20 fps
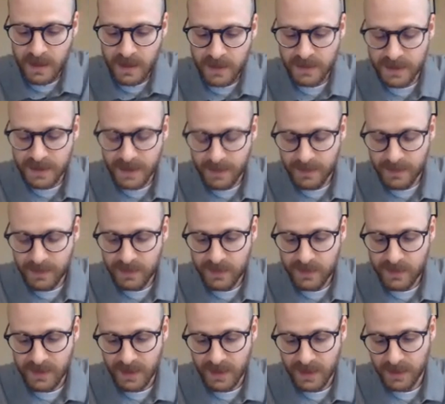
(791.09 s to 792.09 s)
to
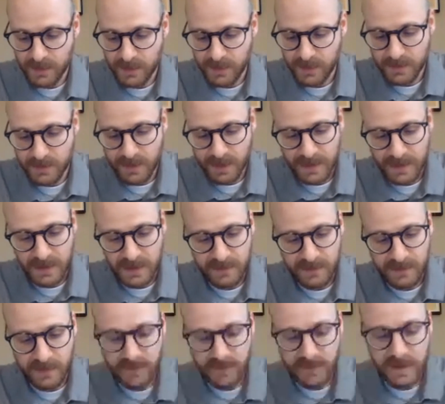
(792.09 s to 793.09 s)
demonstrate that the perspective
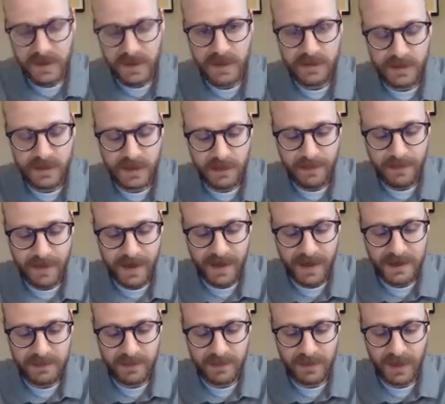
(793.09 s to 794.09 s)
of conditioning
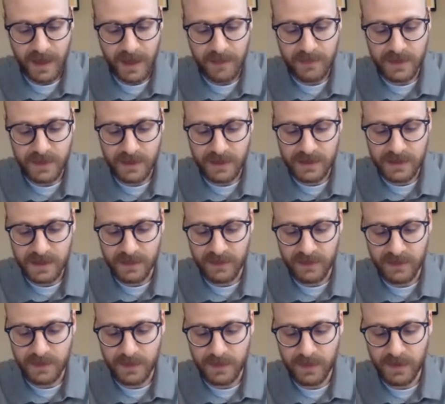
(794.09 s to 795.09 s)
possible objects of
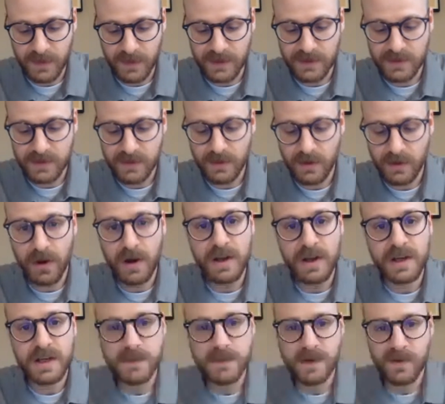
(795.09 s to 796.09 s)
experience
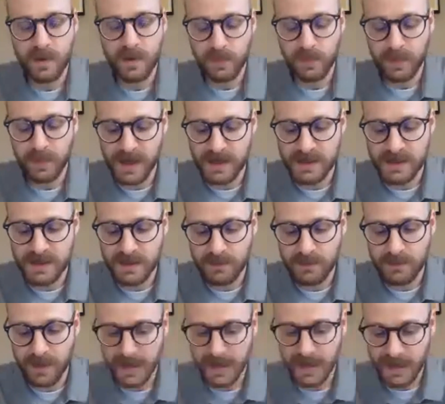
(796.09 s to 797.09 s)
ought to be replaced
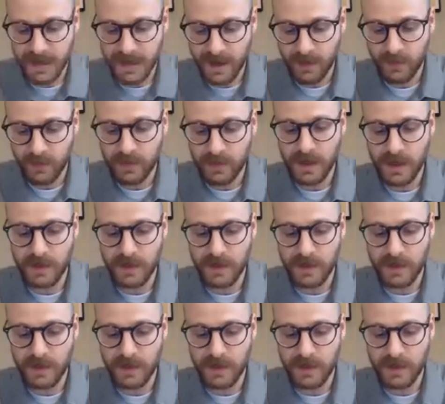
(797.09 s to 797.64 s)
by an account